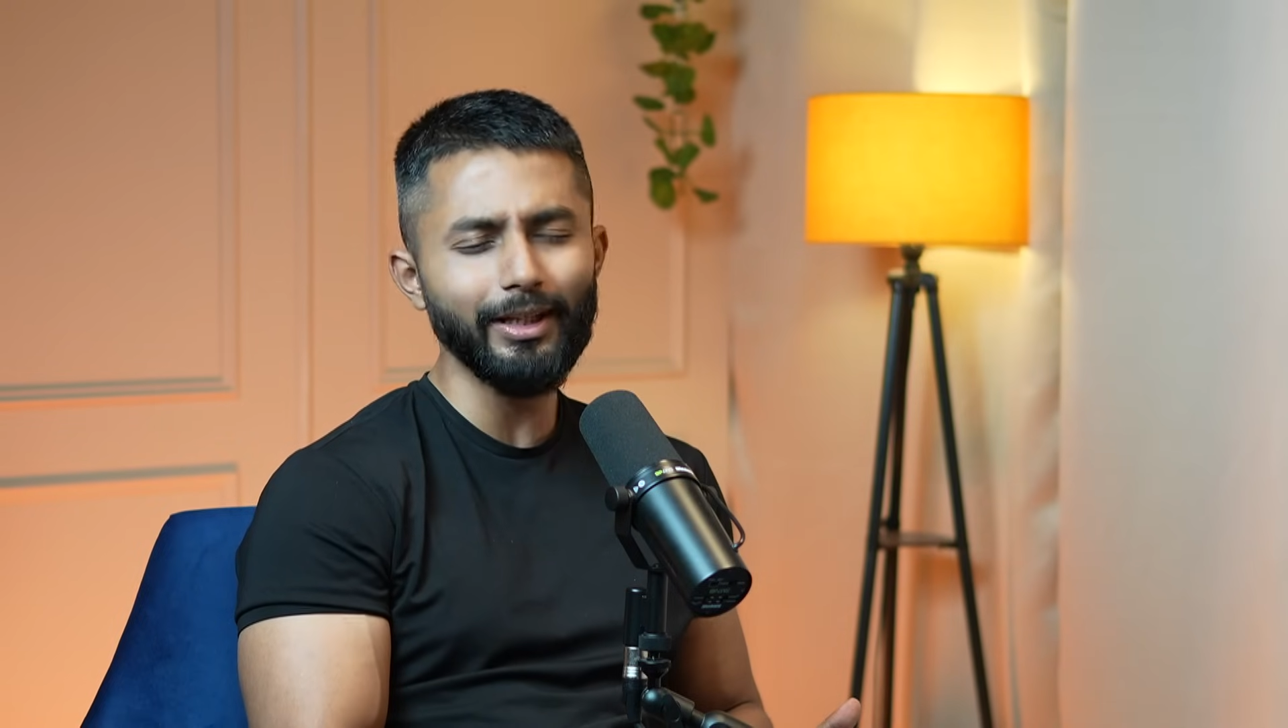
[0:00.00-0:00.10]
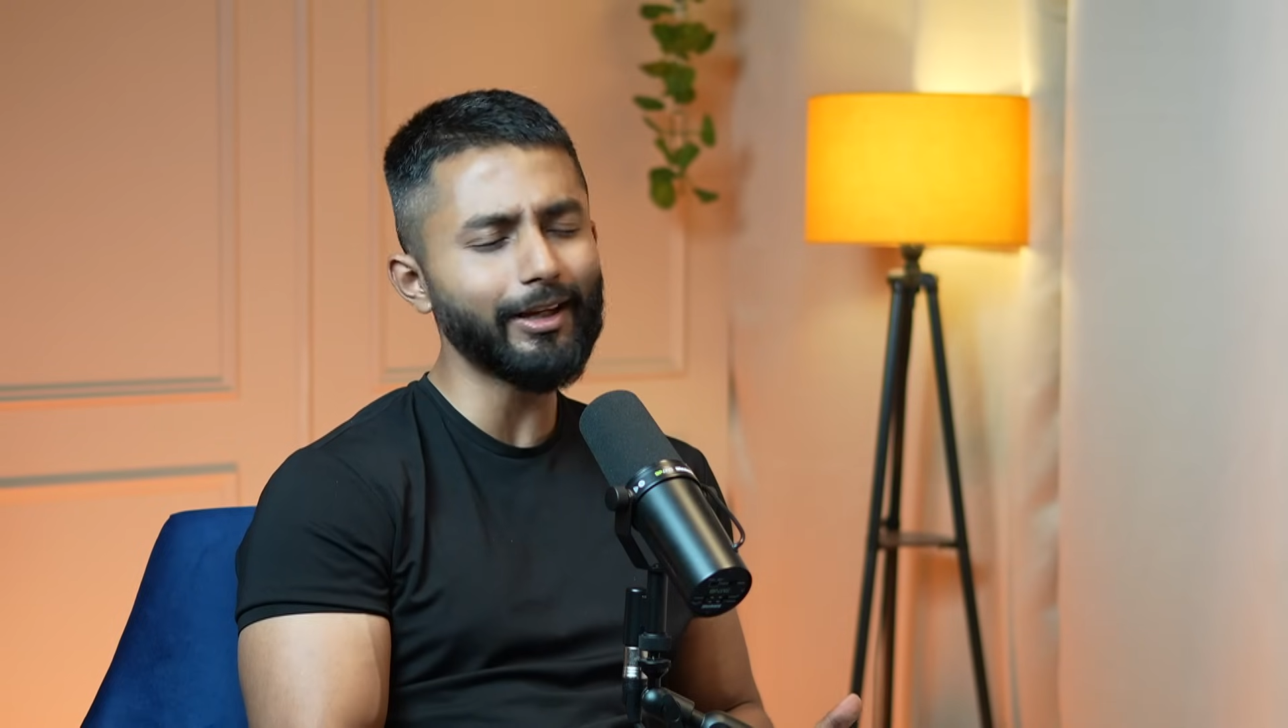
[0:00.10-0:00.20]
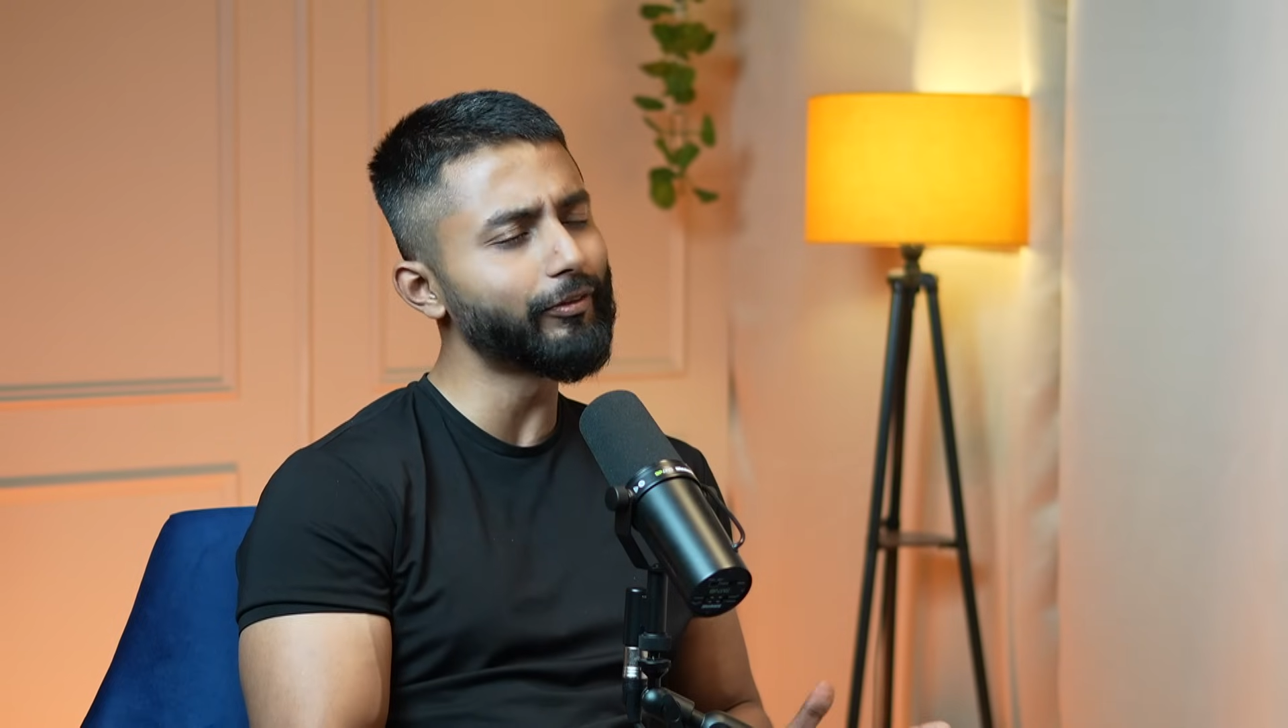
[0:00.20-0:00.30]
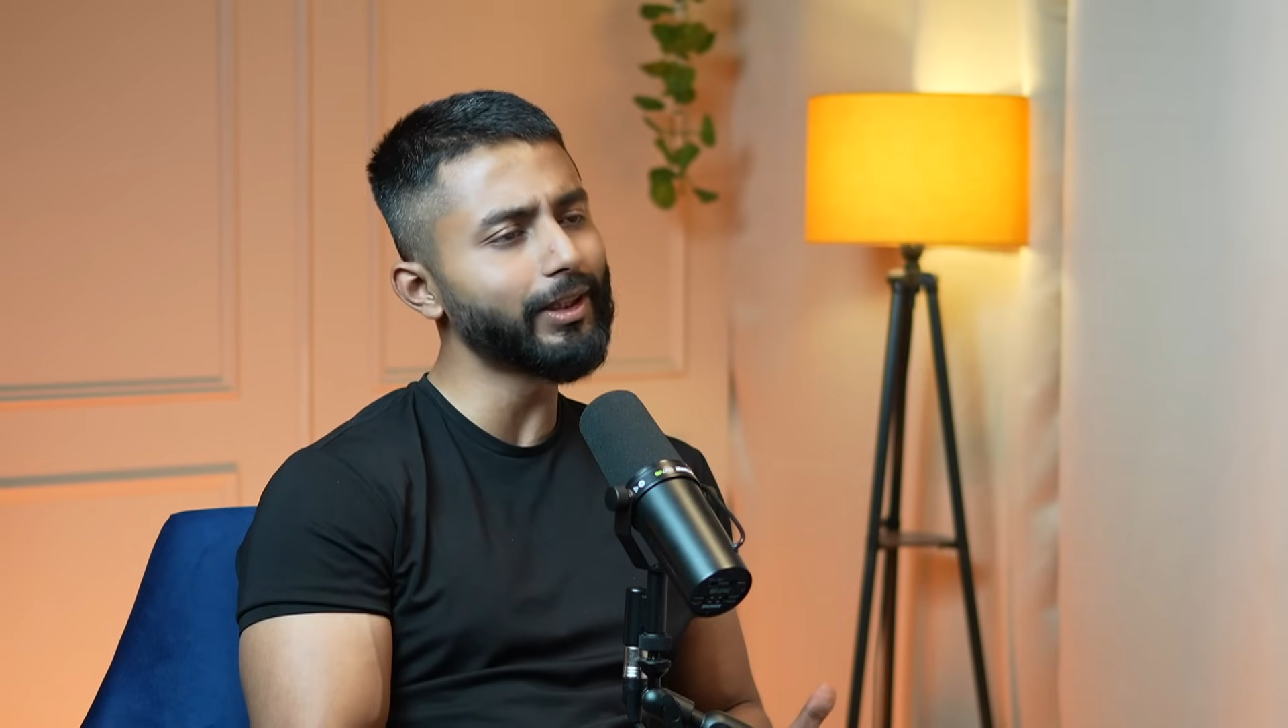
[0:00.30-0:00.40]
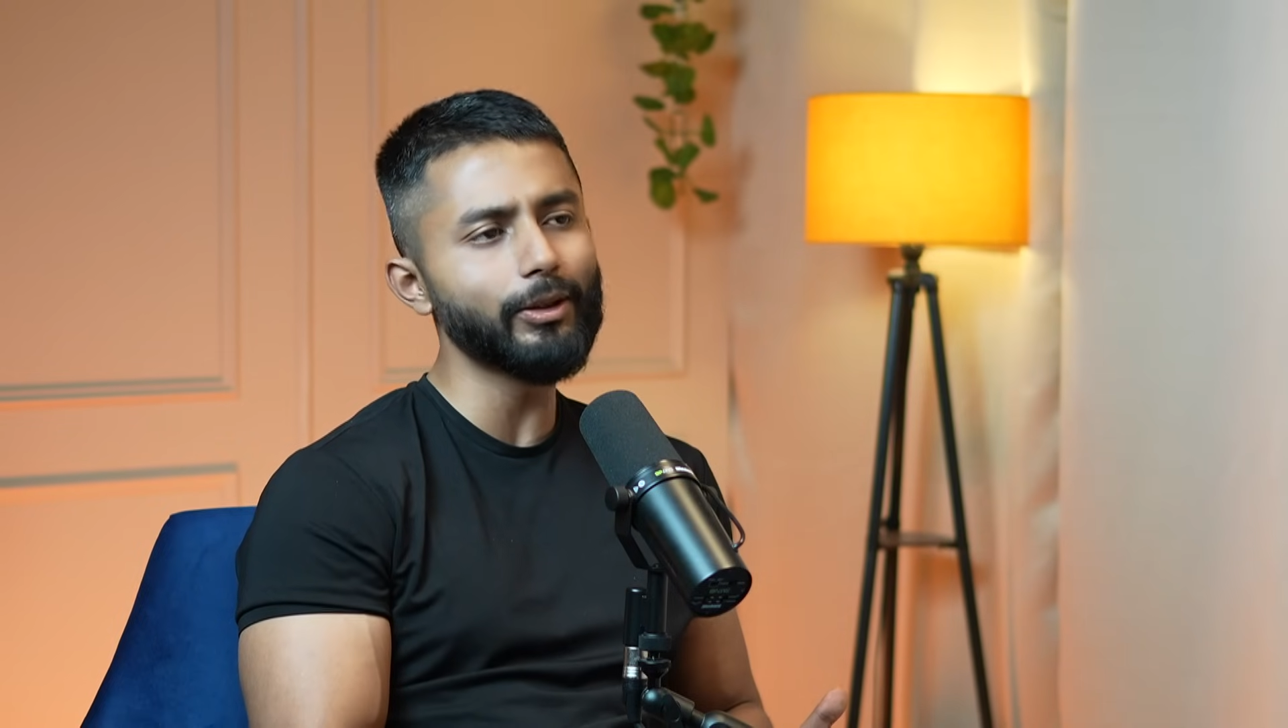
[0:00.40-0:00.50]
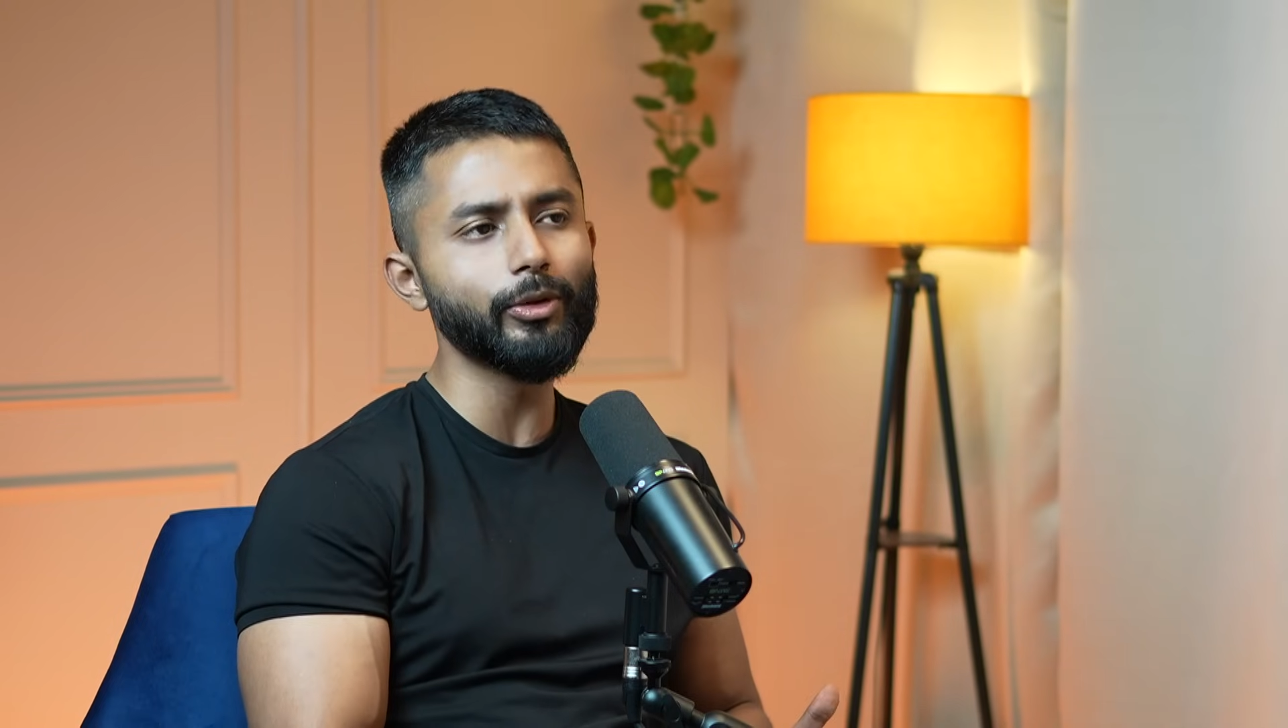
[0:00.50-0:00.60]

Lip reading: Everything was